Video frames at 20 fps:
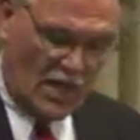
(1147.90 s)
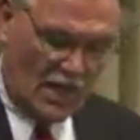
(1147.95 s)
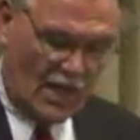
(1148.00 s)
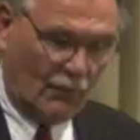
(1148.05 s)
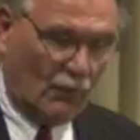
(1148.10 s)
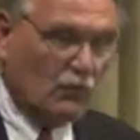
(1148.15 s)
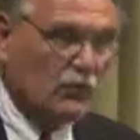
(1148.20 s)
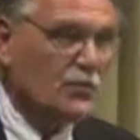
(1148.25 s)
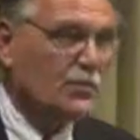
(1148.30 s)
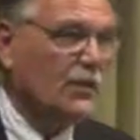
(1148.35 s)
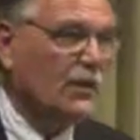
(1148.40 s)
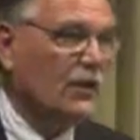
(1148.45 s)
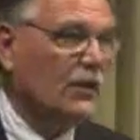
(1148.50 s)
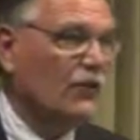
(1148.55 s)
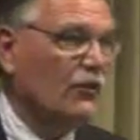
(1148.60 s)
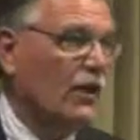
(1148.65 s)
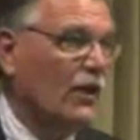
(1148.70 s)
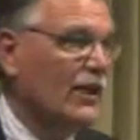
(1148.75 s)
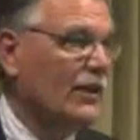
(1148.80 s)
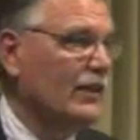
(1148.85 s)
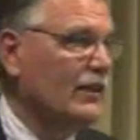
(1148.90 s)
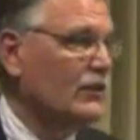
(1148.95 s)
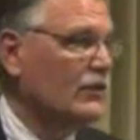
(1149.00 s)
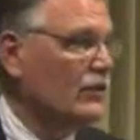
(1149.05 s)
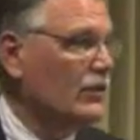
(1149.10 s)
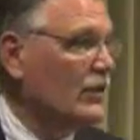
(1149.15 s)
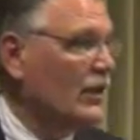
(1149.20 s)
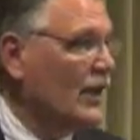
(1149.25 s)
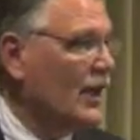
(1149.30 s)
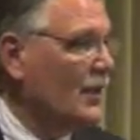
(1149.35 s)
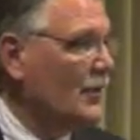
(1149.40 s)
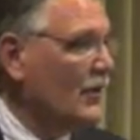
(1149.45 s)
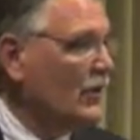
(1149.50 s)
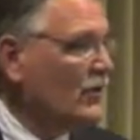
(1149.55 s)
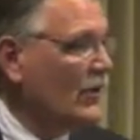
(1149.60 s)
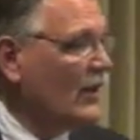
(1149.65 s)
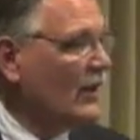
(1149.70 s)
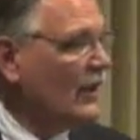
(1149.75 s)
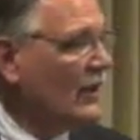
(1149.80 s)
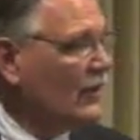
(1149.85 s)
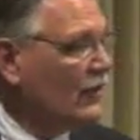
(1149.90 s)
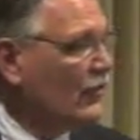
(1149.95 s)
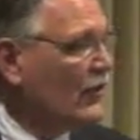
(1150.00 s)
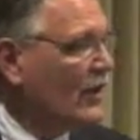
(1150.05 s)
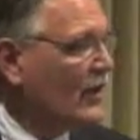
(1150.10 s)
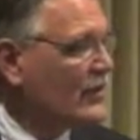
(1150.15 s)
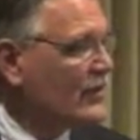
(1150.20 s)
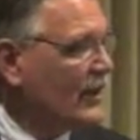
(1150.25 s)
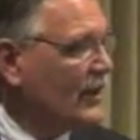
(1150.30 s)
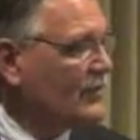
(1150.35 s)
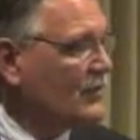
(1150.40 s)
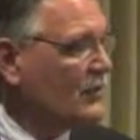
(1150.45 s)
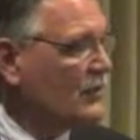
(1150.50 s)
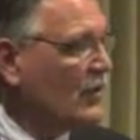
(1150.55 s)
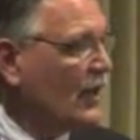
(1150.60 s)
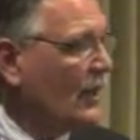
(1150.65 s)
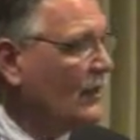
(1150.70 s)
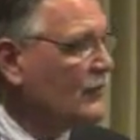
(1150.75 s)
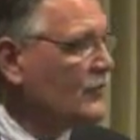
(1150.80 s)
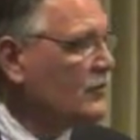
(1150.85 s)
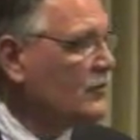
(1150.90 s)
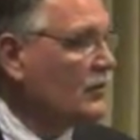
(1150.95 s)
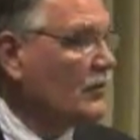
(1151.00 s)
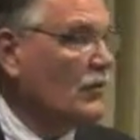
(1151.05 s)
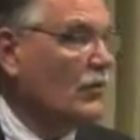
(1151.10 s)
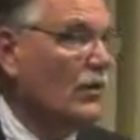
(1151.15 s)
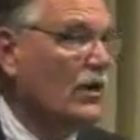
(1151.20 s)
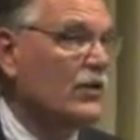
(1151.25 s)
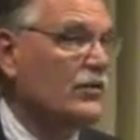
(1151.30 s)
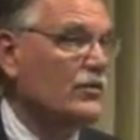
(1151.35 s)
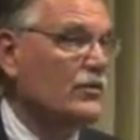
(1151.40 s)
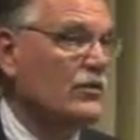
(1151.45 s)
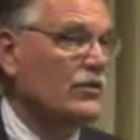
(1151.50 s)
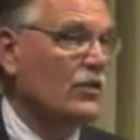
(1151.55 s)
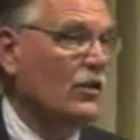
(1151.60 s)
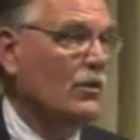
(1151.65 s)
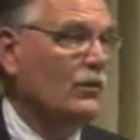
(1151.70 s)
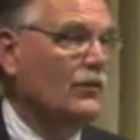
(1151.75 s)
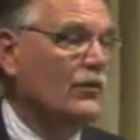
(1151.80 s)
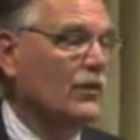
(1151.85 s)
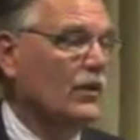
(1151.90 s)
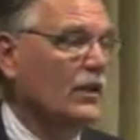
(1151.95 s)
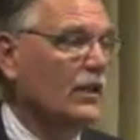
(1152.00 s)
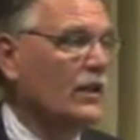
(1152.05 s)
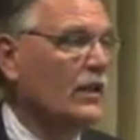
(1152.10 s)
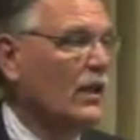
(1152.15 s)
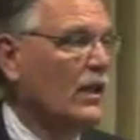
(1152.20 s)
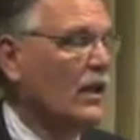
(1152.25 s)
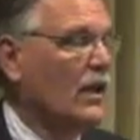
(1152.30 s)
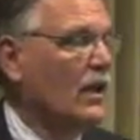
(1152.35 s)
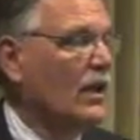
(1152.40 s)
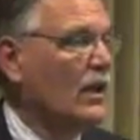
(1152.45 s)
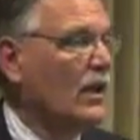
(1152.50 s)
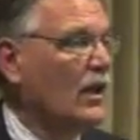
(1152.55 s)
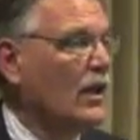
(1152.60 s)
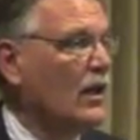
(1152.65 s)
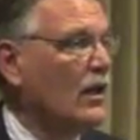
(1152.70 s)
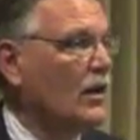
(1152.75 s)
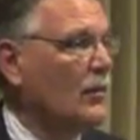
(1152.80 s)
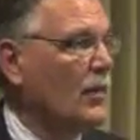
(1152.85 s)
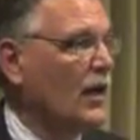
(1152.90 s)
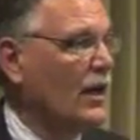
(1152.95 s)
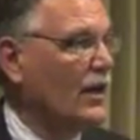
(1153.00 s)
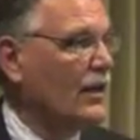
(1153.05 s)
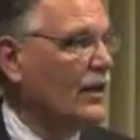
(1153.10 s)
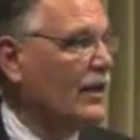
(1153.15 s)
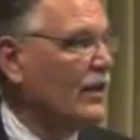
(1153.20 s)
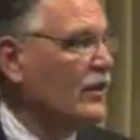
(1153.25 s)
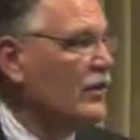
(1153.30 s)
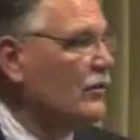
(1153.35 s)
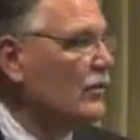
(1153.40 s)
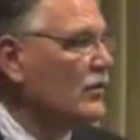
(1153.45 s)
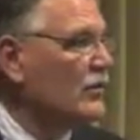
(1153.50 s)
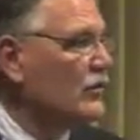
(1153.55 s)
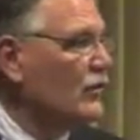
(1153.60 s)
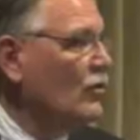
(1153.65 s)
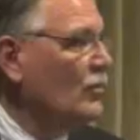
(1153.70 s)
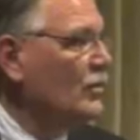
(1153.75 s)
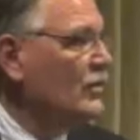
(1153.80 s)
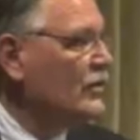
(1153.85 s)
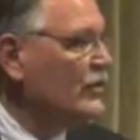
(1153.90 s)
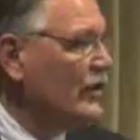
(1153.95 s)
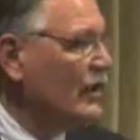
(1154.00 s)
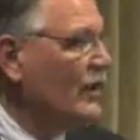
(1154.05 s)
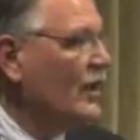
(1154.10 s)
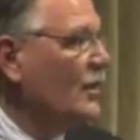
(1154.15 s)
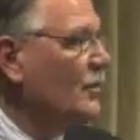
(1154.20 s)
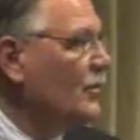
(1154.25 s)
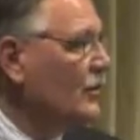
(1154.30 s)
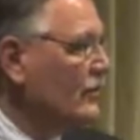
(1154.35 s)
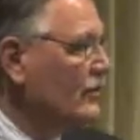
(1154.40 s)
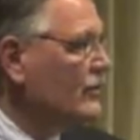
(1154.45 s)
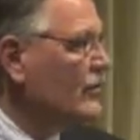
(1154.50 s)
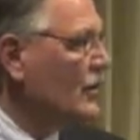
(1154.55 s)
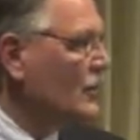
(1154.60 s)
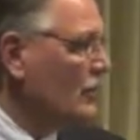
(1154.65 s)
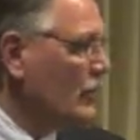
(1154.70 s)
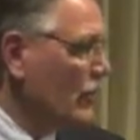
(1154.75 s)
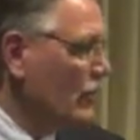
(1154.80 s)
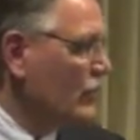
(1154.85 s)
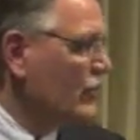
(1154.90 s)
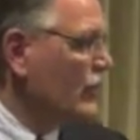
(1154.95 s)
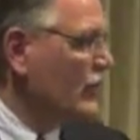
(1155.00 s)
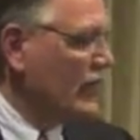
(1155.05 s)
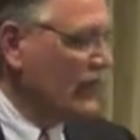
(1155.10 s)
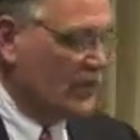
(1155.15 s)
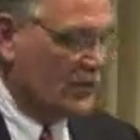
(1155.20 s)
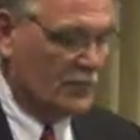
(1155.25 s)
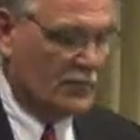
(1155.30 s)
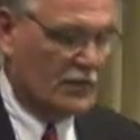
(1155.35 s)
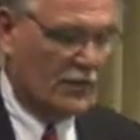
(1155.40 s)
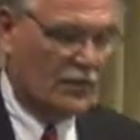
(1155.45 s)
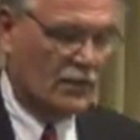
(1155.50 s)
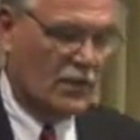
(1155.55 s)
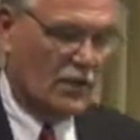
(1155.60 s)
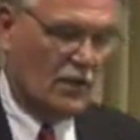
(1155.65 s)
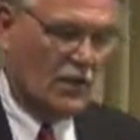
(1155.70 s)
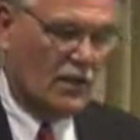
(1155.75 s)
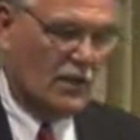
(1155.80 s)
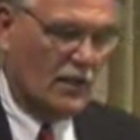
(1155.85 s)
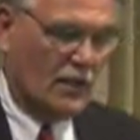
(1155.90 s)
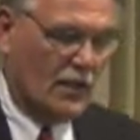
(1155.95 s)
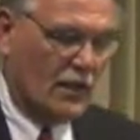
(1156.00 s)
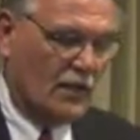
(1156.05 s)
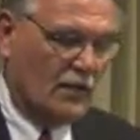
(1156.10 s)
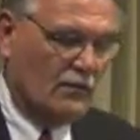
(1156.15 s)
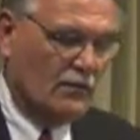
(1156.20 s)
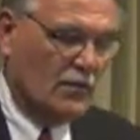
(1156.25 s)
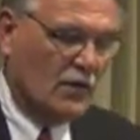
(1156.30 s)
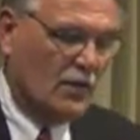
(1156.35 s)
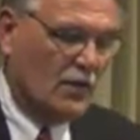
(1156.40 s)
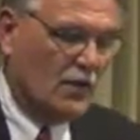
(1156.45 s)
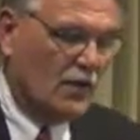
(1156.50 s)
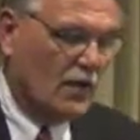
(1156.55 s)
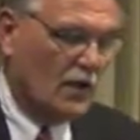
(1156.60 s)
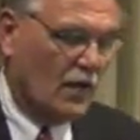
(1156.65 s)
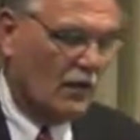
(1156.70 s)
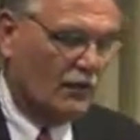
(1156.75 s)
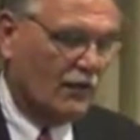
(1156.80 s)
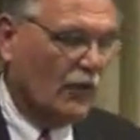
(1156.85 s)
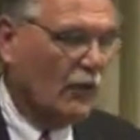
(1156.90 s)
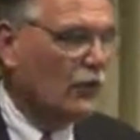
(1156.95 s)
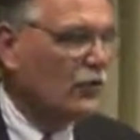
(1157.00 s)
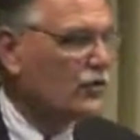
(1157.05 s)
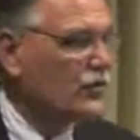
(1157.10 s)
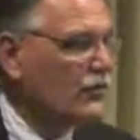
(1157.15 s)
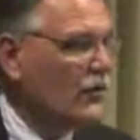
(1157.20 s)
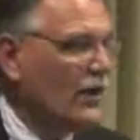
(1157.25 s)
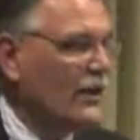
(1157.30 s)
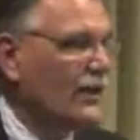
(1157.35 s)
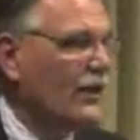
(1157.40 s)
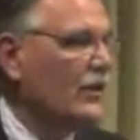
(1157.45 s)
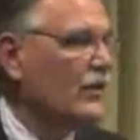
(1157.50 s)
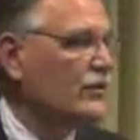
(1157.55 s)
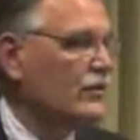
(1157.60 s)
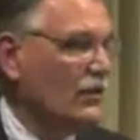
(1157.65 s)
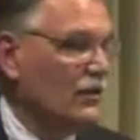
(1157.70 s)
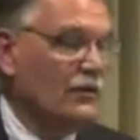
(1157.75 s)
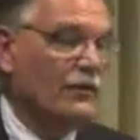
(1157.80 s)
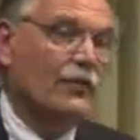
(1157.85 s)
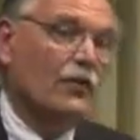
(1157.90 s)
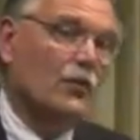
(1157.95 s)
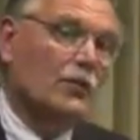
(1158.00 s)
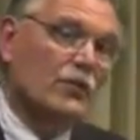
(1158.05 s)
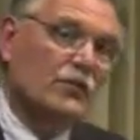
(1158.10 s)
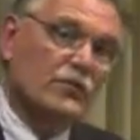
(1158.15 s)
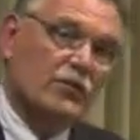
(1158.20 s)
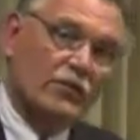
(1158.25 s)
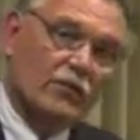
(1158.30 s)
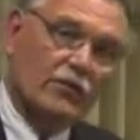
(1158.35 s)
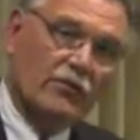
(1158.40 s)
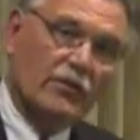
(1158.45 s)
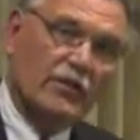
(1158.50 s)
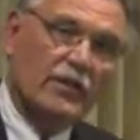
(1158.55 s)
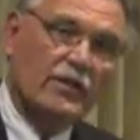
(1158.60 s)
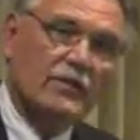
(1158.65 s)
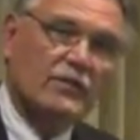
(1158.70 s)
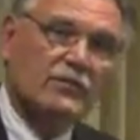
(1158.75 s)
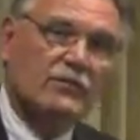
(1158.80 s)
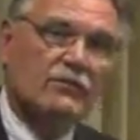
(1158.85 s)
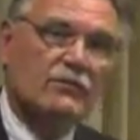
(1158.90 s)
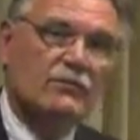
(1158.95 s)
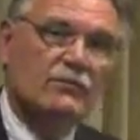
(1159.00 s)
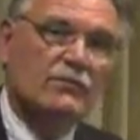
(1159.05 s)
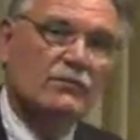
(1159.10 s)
I won't spend a great deal of time. I'll try to save some time for questions, hopefully, about any U.S. Open setup and some of those things. But our focus right now is on the firmness of the greens,